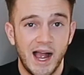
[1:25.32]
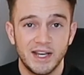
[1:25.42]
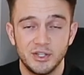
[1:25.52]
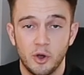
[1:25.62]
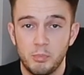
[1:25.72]

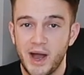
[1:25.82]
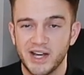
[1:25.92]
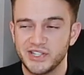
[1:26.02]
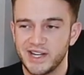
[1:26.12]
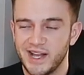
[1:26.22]
and your
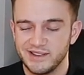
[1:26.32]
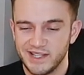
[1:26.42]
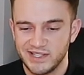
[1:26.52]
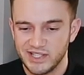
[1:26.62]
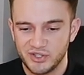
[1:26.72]
passion, and
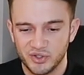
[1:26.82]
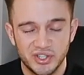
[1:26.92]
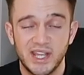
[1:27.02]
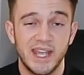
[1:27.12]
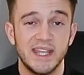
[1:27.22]
this is
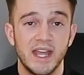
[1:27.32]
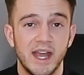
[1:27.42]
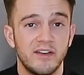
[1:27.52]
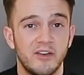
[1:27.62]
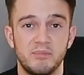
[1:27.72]
just key
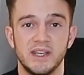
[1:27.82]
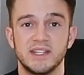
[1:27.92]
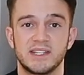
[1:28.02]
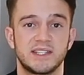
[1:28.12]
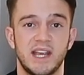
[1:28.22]
for
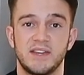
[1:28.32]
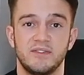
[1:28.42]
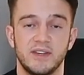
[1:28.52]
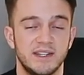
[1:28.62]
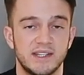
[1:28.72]
being
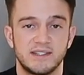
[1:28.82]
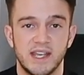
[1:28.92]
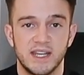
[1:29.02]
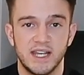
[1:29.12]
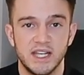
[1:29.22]
successful in this
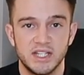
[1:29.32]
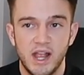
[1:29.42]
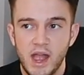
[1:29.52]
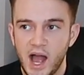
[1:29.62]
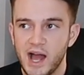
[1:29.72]
day and age.
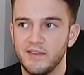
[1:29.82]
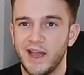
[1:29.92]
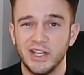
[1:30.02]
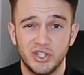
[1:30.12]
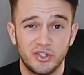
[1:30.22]
And
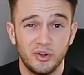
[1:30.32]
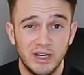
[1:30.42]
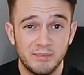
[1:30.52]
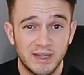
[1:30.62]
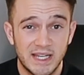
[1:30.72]
I
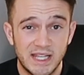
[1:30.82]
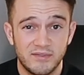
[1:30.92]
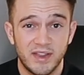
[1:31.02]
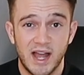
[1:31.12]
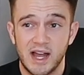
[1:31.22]
truly
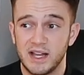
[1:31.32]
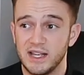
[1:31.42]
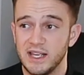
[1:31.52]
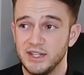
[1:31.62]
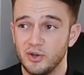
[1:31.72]
believe that
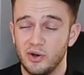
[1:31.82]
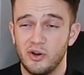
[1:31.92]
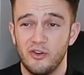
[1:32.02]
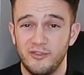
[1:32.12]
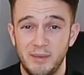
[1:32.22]
uh,
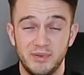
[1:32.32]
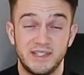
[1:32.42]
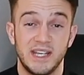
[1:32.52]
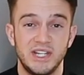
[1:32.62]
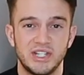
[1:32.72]
your
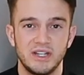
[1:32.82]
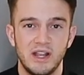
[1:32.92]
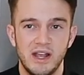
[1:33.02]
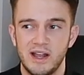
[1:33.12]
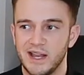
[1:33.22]

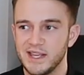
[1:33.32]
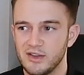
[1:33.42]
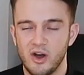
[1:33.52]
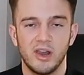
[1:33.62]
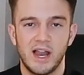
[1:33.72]
reputation, like
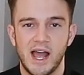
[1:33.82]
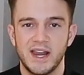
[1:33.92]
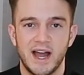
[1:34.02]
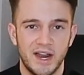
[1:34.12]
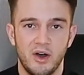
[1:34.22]

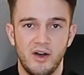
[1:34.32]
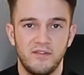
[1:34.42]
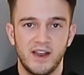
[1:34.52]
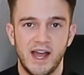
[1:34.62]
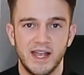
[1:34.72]
online and
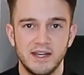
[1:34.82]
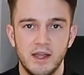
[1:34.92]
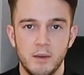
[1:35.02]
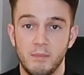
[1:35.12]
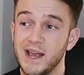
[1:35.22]
offline,
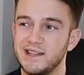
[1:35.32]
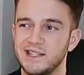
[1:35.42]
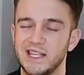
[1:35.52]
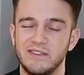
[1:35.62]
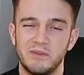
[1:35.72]
might
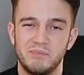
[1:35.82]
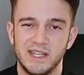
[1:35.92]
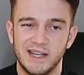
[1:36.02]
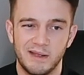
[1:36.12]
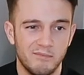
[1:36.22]
even
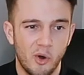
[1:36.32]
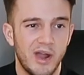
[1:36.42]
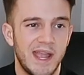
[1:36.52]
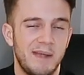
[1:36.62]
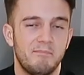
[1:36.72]
be like more
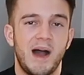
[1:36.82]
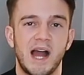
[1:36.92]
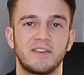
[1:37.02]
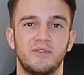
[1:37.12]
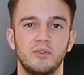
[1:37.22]

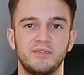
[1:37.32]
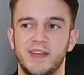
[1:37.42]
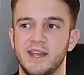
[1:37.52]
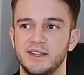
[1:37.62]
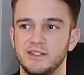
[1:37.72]
impactful
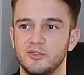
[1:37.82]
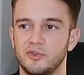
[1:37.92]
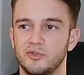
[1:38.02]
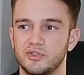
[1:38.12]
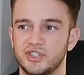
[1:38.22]
than
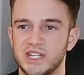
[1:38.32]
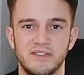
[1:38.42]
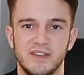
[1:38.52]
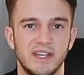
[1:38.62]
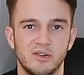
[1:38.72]
your
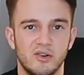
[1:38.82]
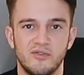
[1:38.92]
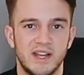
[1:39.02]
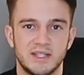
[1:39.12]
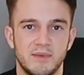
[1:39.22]
CV or
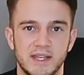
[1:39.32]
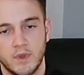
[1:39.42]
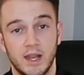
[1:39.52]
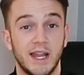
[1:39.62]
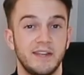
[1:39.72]
resume.
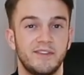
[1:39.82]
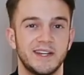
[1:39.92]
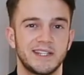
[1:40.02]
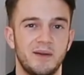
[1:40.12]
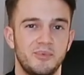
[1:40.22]
Like for
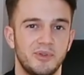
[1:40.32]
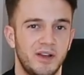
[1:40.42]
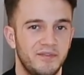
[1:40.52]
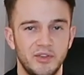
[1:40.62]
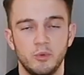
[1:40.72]
example,
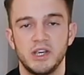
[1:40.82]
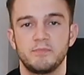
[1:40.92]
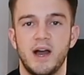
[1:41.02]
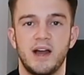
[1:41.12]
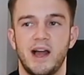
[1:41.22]
a few weeks
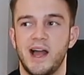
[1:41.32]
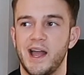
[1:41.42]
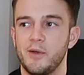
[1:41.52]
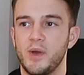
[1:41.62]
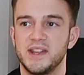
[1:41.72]
back,
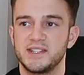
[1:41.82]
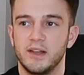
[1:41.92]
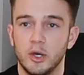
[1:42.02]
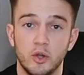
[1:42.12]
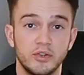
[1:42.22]
I went
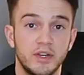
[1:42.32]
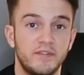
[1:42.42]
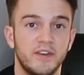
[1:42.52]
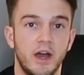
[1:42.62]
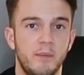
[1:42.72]
to London
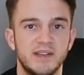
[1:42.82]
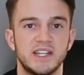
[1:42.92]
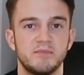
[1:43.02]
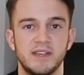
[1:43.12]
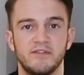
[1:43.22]
for a
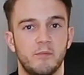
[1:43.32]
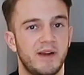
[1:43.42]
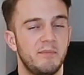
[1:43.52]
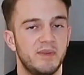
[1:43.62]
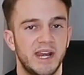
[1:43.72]
business meeting for
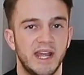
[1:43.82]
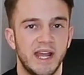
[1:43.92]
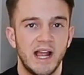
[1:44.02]
Brandpreneur